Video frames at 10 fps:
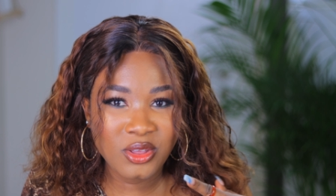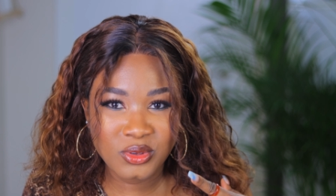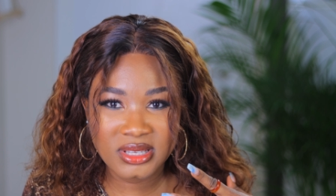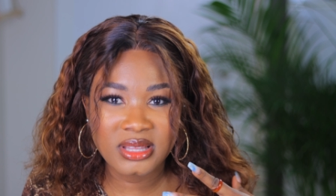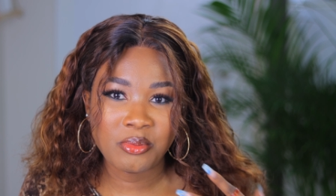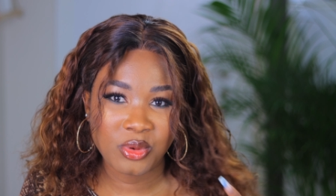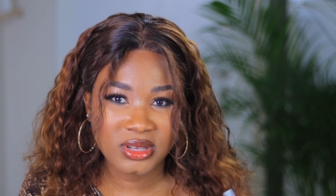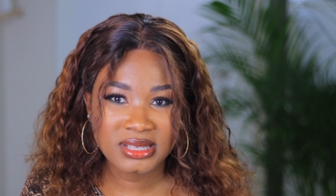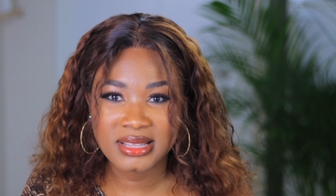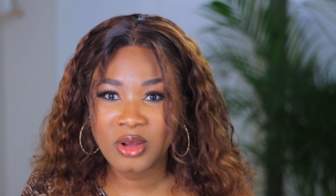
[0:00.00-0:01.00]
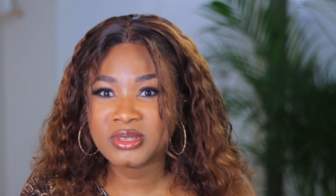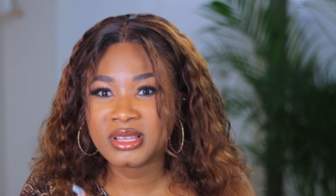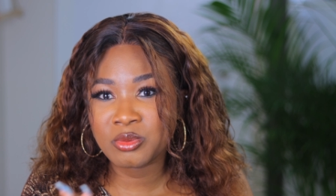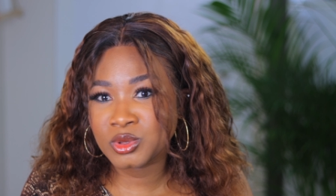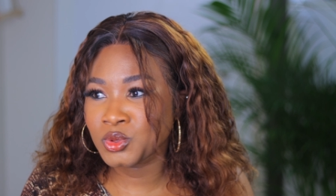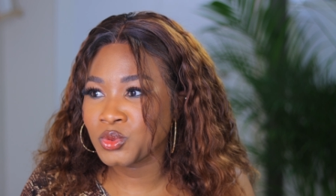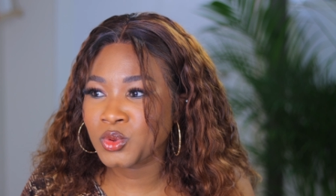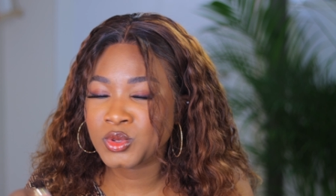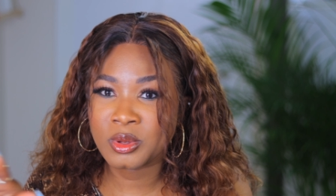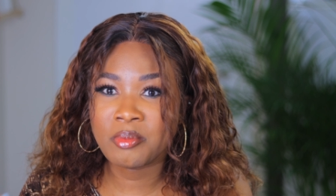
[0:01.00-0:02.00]
using the bus that was able to
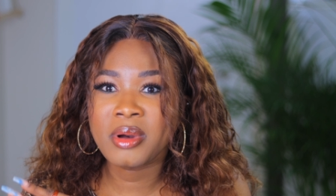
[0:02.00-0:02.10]
know some